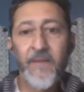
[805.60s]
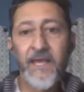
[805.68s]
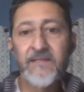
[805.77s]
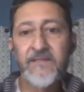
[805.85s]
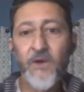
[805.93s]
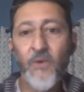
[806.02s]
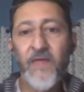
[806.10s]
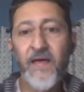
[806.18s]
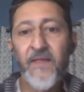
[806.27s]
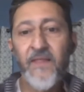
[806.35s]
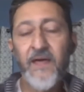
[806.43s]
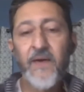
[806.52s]
And so
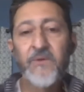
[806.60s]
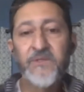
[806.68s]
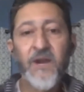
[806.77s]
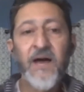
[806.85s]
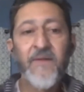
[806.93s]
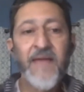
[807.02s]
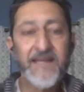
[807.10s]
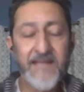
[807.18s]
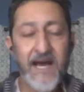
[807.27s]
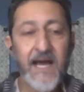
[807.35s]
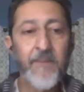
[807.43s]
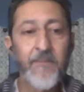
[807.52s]
it was around that
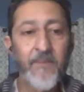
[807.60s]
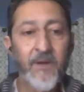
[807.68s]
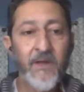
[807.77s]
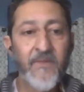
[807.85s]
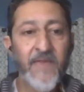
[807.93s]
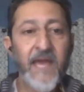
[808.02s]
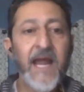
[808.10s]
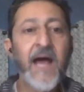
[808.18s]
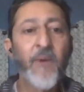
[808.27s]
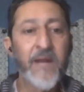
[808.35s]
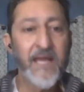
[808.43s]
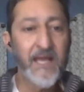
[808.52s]
time that I
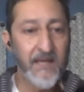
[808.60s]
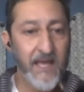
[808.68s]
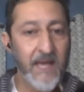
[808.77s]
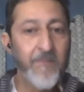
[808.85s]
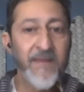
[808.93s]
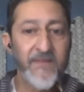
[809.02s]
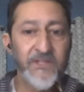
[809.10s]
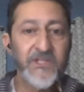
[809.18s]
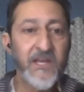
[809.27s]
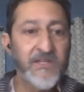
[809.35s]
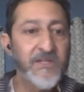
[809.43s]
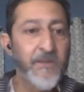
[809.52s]
went ahead and made the
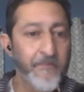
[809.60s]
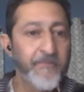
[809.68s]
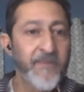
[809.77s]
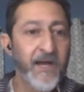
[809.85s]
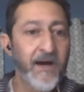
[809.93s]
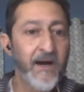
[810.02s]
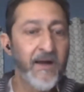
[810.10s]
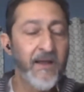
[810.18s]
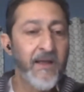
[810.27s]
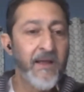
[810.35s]
change. I